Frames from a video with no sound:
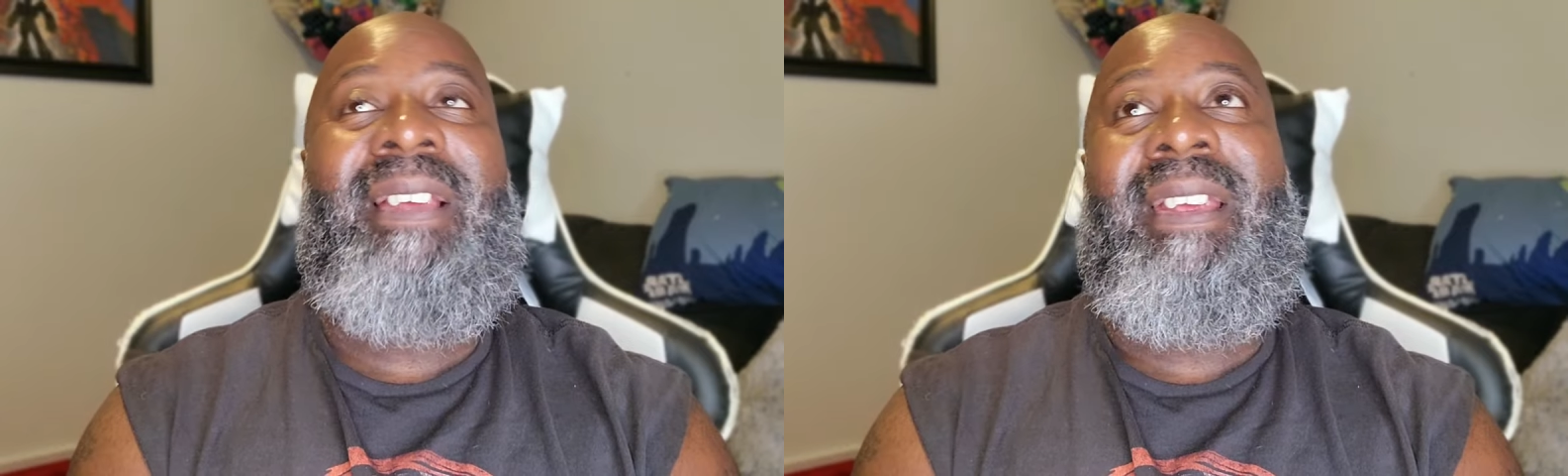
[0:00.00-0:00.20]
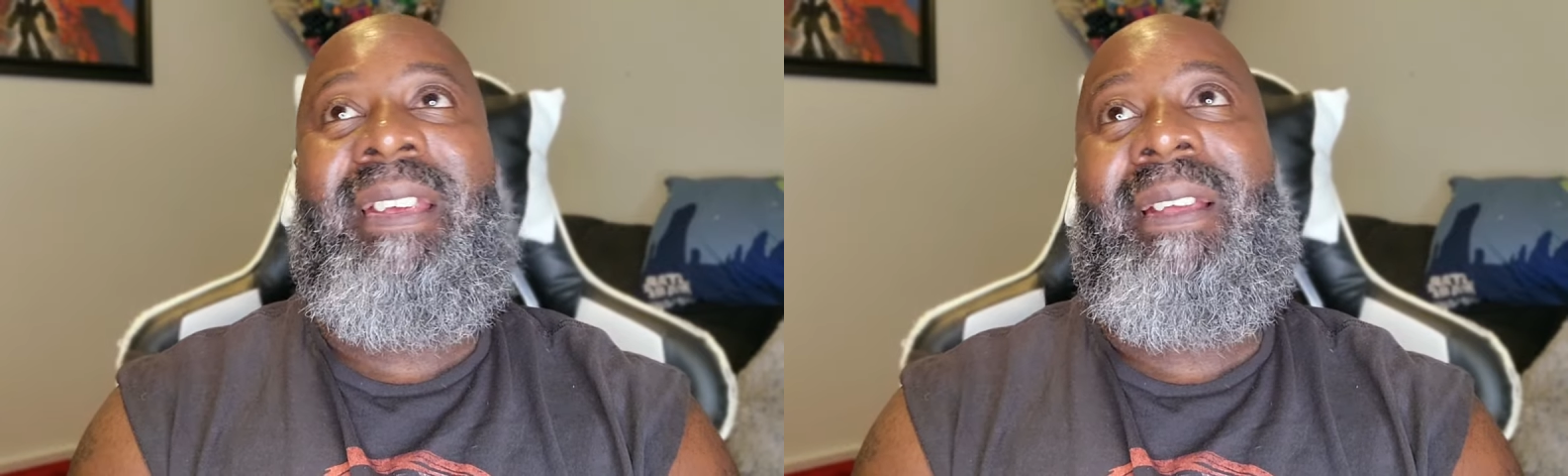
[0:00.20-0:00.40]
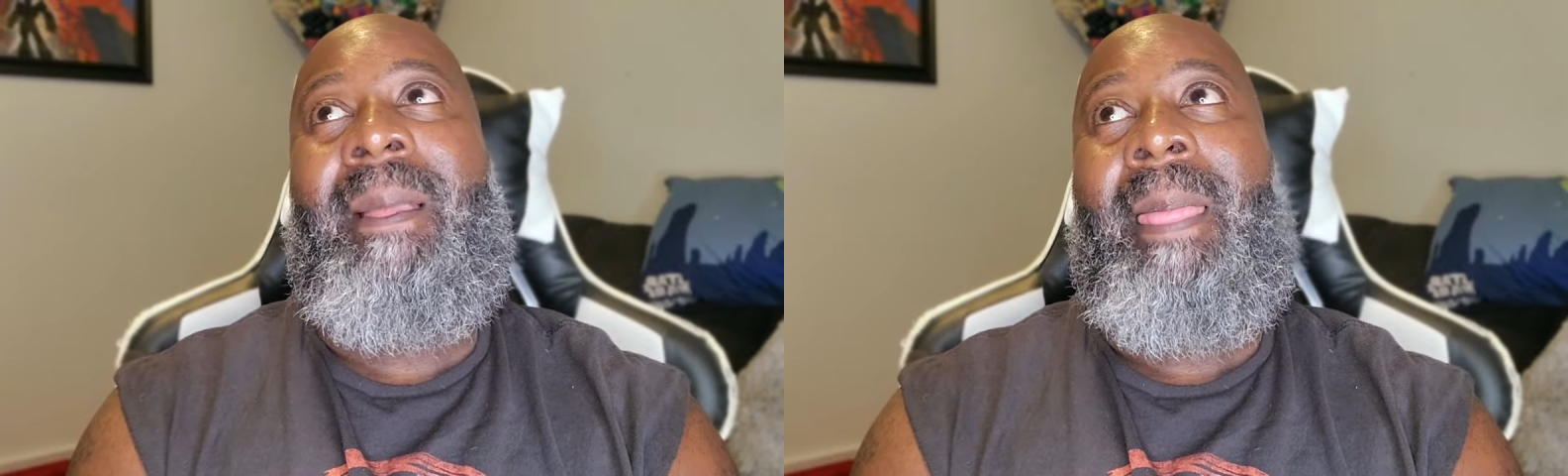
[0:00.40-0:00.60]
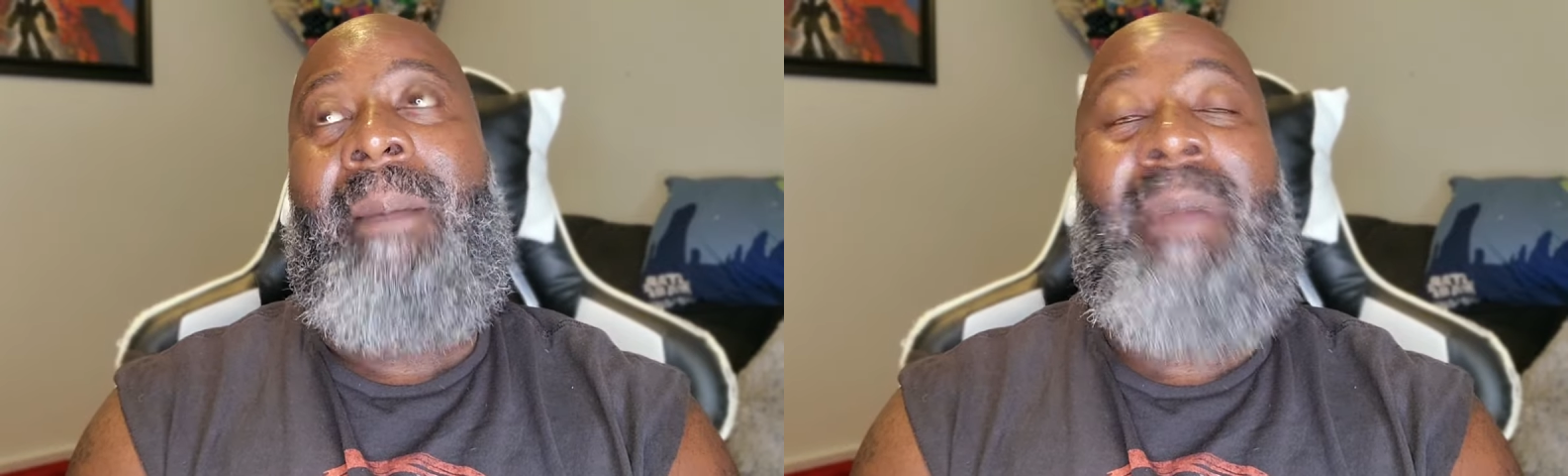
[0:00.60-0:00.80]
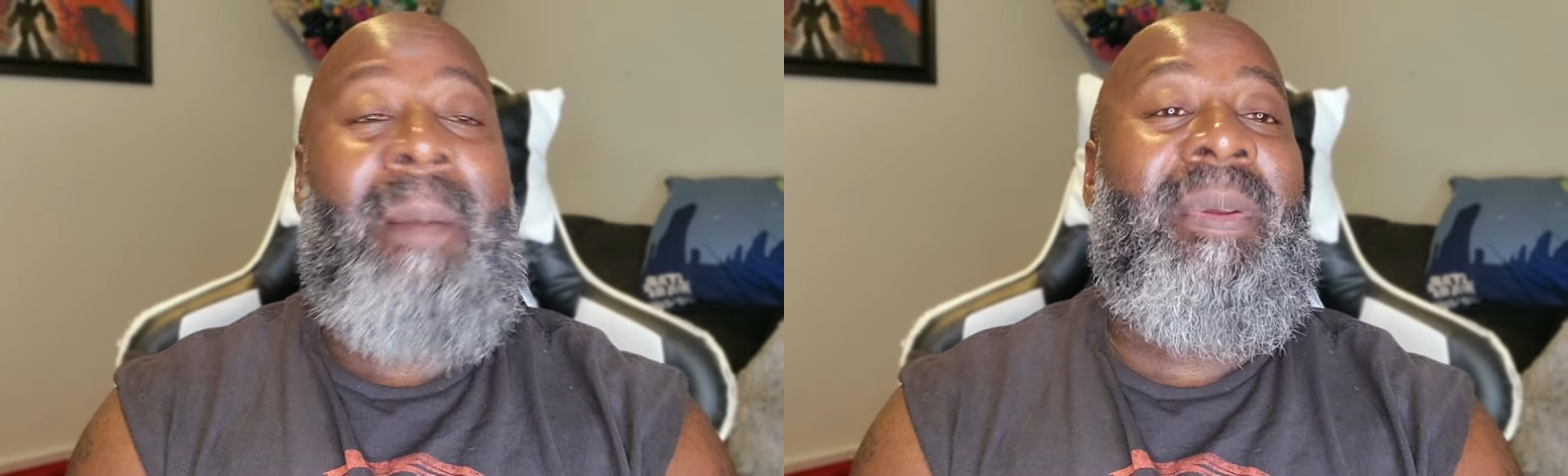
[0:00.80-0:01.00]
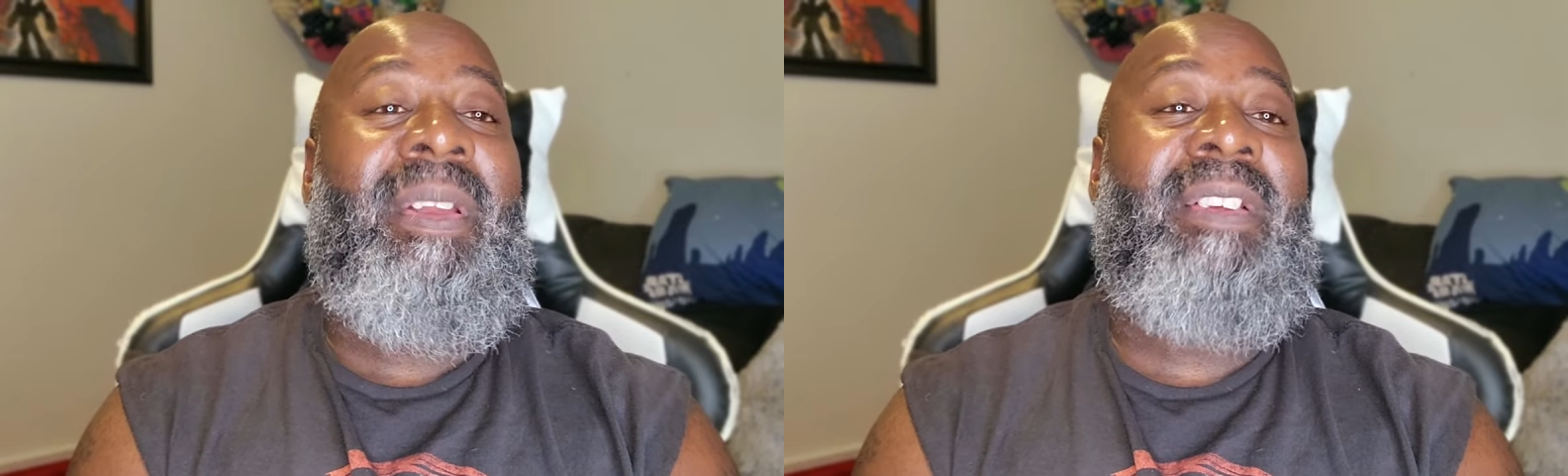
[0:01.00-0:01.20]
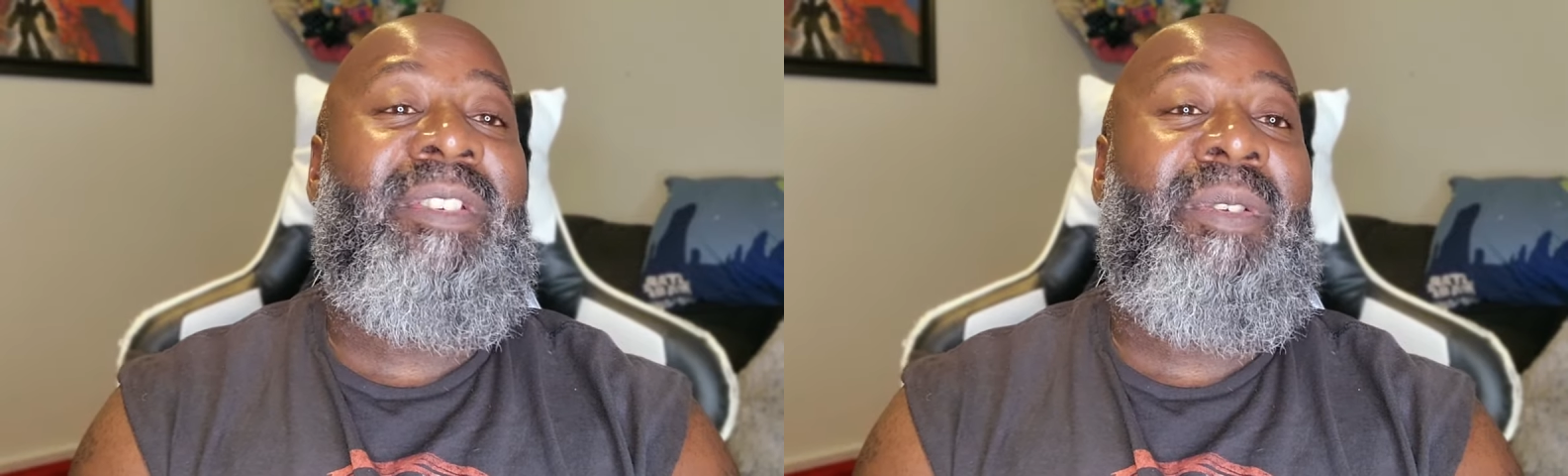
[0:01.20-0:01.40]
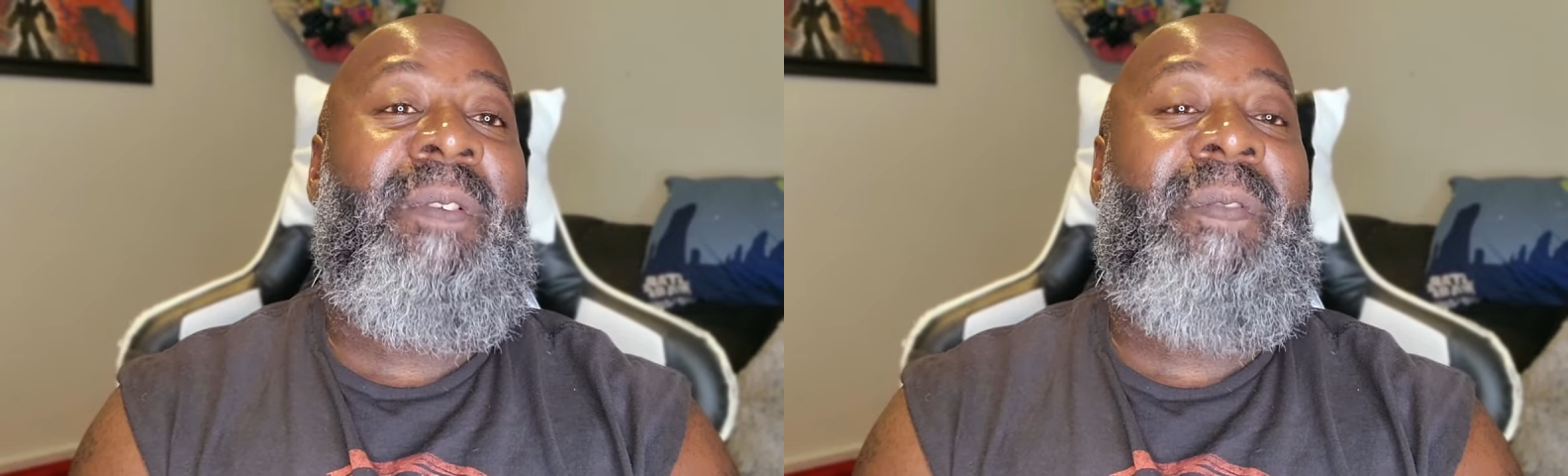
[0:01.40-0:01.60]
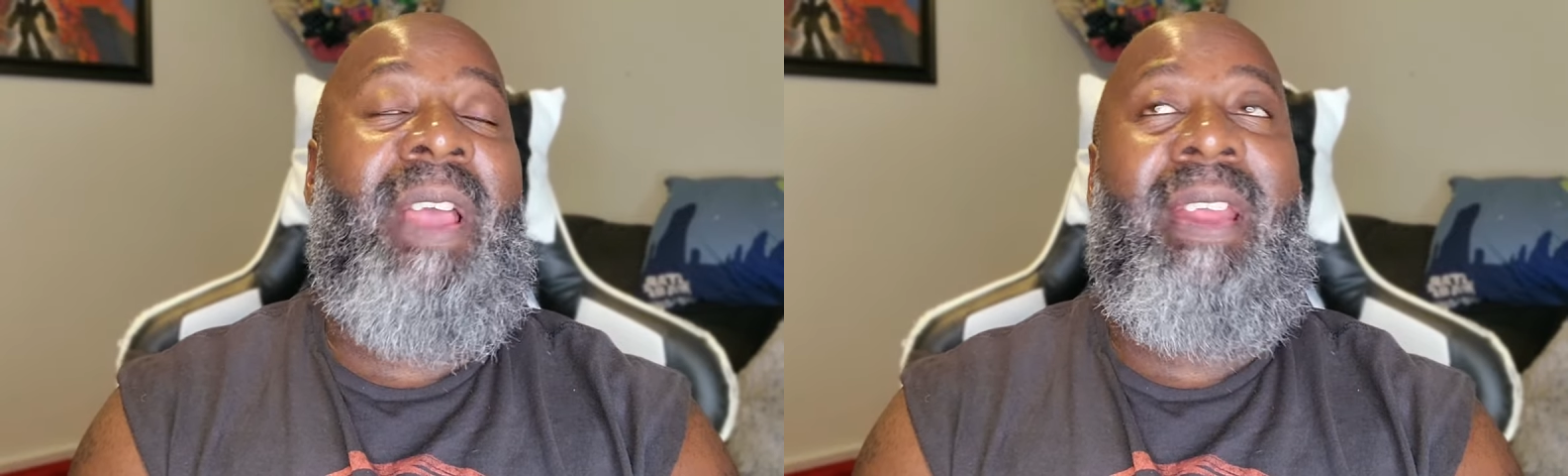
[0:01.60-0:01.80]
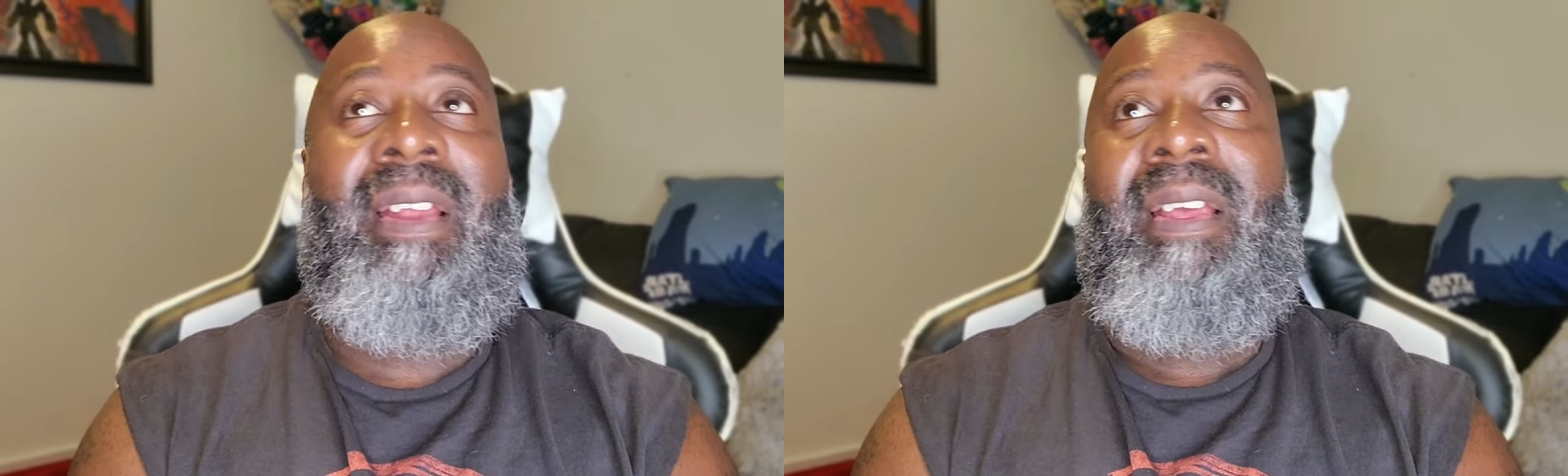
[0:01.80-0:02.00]
take, my prediction on the
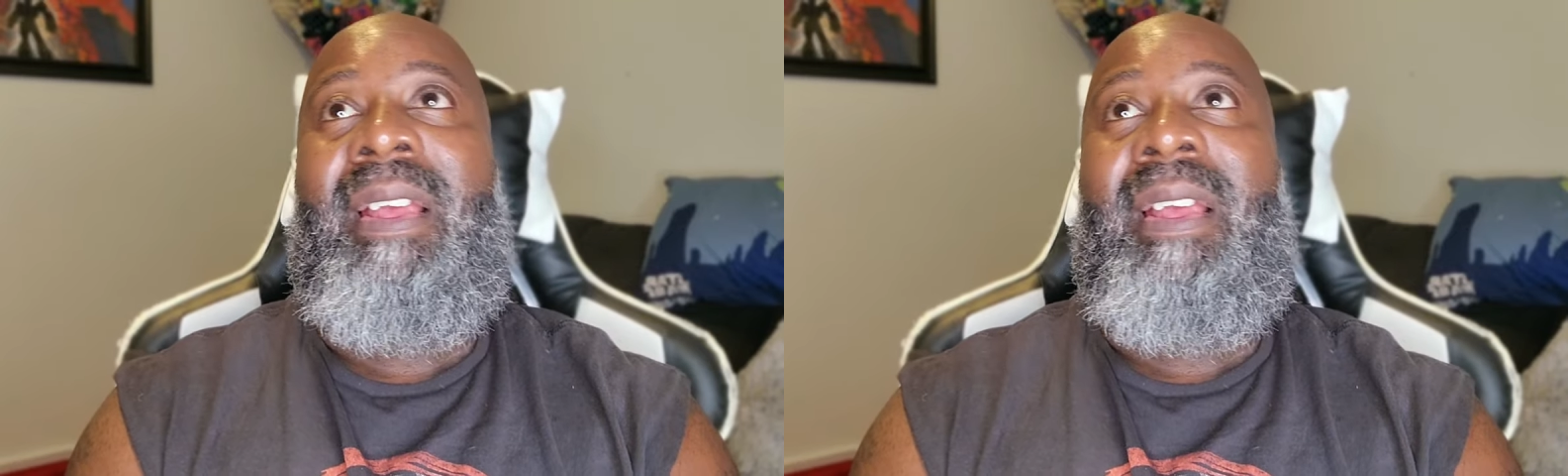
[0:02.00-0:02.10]
fight.